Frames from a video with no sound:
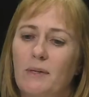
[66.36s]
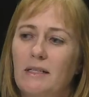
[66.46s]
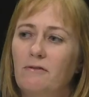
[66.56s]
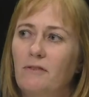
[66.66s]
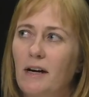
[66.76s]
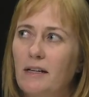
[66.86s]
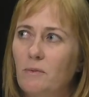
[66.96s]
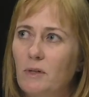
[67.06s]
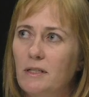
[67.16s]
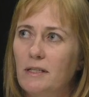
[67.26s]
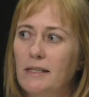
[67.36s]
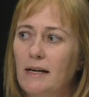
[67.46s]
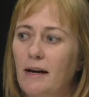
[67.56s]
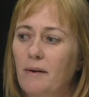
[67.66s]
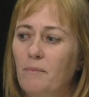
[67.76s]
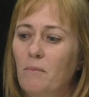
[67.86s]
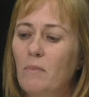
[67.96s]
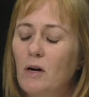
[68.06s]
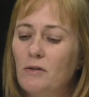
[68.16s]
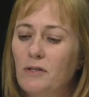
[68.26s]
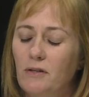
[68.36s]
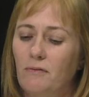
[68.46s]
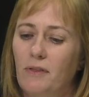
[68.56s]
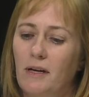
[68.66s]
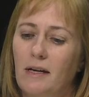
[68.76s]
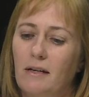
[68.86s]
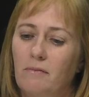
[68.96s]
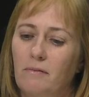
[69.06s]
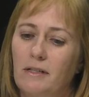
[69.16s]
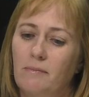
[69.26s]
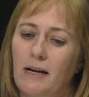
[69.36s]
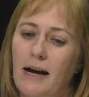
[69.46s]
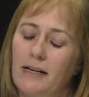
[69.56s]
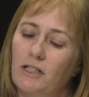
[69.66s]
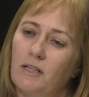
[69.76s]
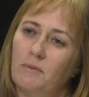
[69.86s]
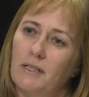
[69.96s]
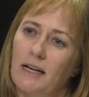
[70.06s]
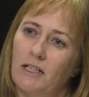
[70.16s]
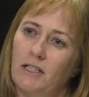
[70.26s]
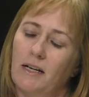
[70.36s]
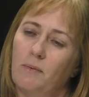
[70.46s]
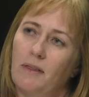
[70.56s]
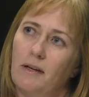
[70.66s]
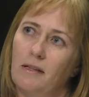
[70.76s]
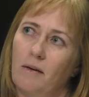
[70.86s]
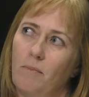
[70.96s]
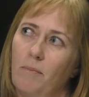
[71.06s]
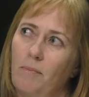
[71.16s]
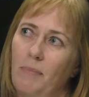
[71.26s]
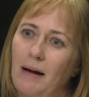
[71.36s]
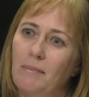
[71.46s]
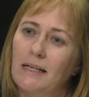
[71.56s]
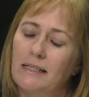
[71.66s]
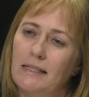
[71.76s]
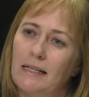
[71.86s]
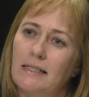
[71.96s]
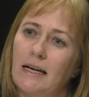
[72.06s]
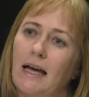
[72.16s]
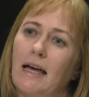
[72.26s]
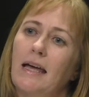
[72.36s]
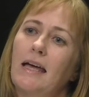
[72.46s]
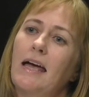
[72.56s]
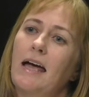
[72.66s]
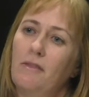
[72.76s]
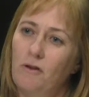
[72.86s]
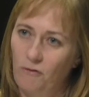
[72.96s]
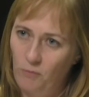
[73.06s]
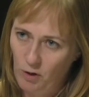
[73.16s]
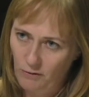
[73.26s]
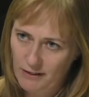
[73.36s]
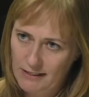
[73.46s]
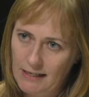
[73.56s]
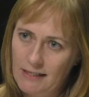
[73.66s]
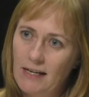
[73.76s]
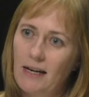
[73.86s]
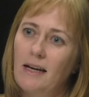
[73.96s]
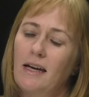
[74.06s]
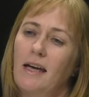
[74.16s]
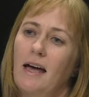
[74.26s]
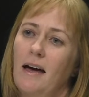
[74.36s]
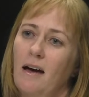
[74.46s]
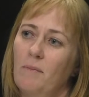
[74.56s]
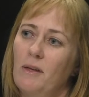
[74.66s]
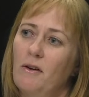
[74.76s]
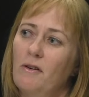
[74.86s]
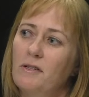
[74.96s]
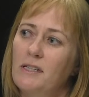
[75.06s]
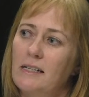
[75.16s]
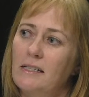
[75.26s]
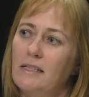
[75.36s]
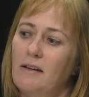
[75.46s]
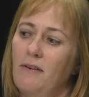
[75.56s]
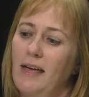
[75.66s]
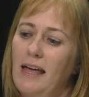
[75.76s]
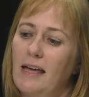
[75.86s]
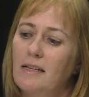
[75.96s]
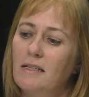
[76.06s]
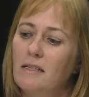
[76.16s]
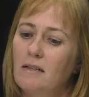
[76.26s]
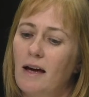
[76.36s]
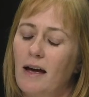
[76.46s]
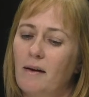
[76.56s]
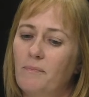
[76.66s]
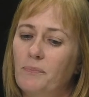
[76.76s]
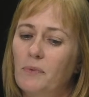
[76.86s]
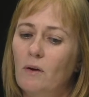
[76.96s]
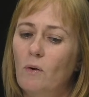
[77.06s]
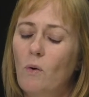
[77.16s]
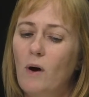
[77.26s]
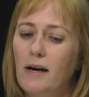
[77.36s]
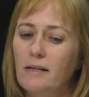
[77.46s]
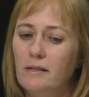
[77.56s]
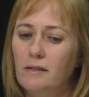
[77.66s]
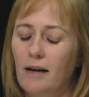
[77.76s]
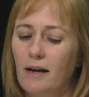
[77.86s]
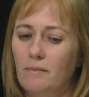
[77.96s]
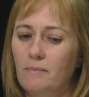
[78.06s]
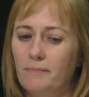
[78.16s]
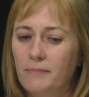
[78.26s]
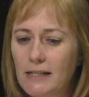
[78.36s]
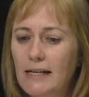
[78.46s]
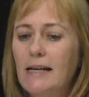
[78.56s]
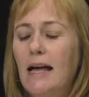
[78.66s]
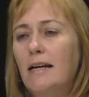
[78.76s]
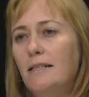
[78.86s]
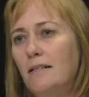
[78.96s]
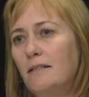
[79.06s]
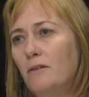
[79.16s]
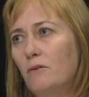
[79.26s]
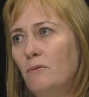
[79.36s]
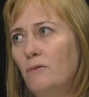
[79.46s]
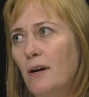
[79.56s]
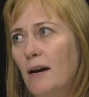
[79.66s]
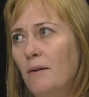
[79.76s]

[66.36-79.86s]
we did find was most of the reduction was actually within the public sector and the not-for-profit sector. And those sectors have had quite dedicated sort of